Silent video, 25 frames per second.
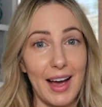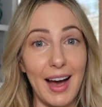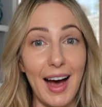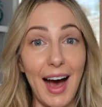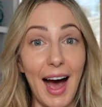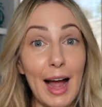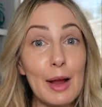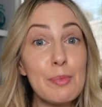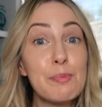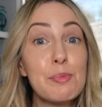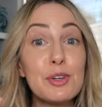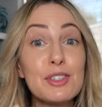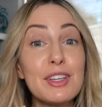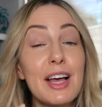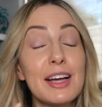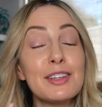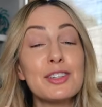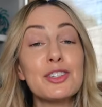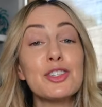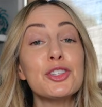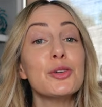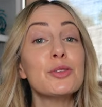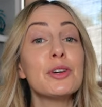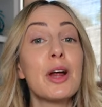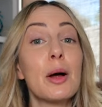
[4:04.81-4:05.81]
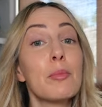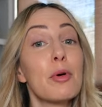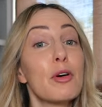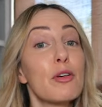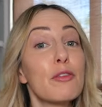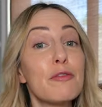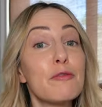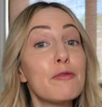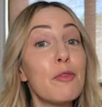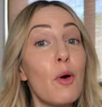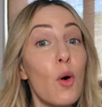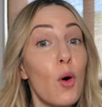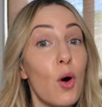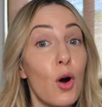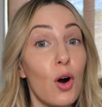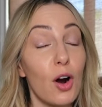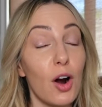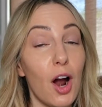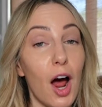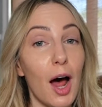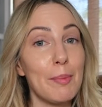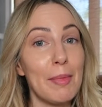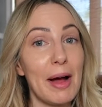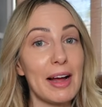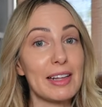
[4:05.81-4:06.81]
I present you number four
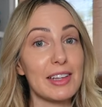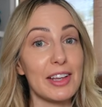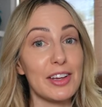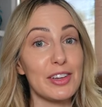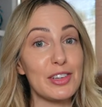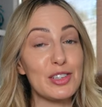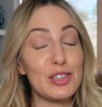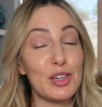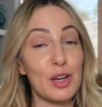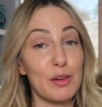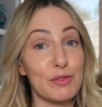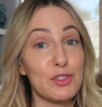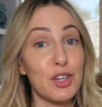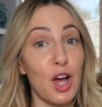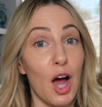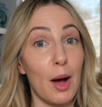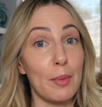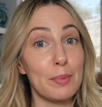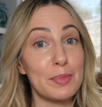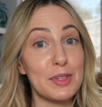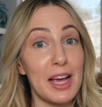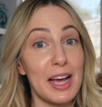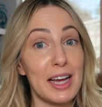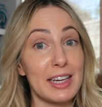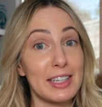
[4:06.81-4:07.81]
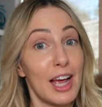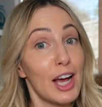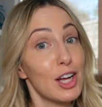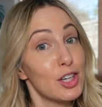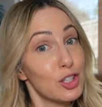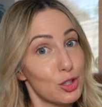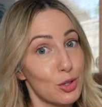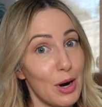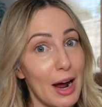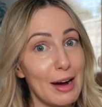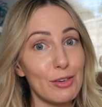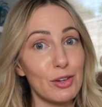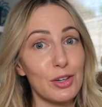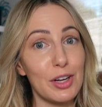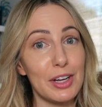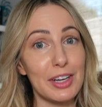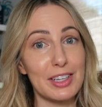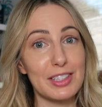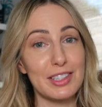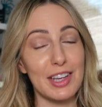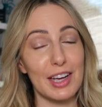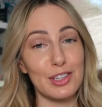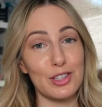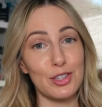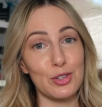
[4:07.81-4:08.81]
on my list of top 10 travel
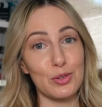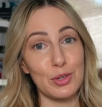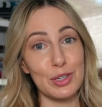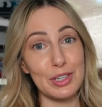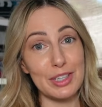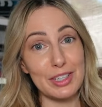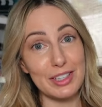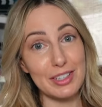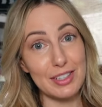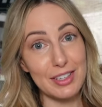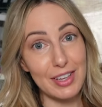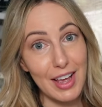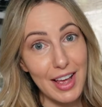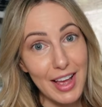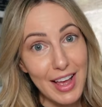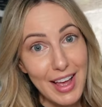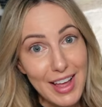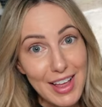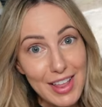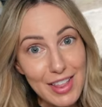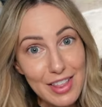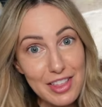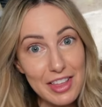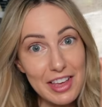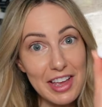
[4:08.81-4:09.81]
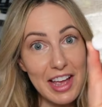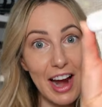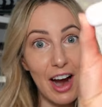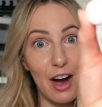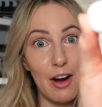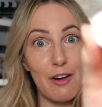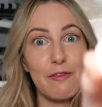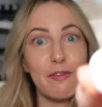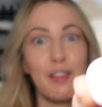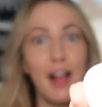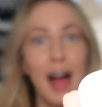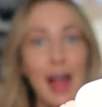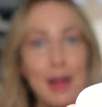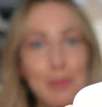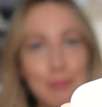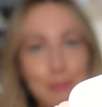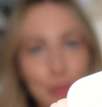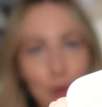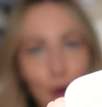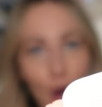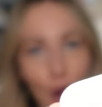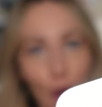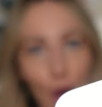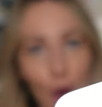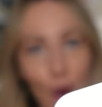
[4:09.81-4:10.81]
accessories, the AirFly
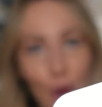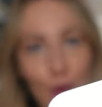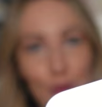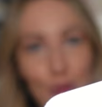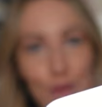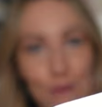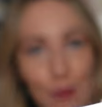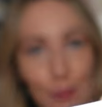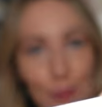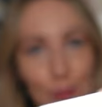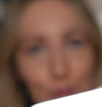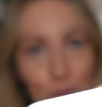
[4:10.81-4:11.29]
Pro from